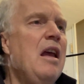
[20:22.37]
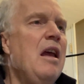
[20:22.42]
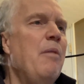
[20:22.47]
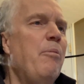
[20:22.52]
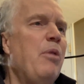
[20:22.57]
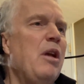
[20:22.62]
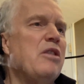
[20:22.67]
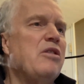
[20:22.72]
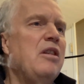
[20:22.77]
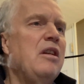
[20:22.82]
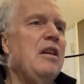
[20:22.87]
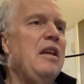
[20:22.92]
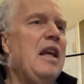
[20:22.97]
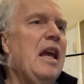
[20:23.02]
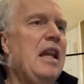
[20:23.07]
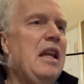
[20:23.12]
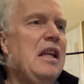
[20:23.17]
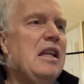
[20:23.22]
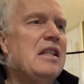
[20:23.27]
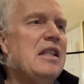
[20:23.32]
President
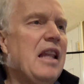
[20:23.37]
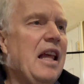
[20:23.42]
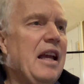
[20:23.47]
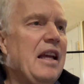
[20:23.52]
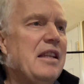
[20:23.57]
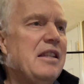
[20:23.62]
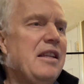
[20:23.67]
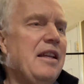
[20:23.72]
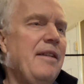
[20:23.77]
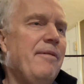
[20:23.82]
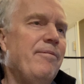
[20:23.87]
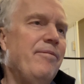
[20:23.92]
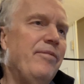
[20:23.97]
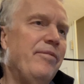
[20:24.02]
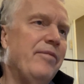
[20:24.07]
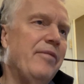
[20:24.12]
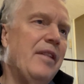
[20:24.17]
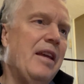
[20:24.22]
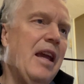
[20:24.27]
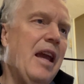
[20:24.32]
Kennedy's legacy.
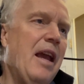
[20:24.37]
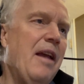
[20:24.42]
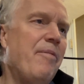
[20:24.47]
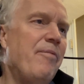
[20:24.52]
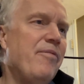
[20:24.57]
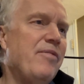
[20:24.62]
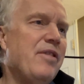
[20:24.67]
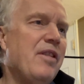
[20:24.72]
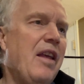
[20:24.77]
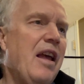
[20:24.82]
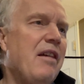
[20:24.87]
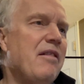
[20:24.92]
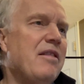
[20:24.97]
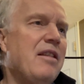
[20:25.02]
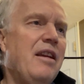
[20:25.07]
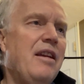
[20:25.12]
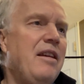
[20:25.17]
Okay, so that was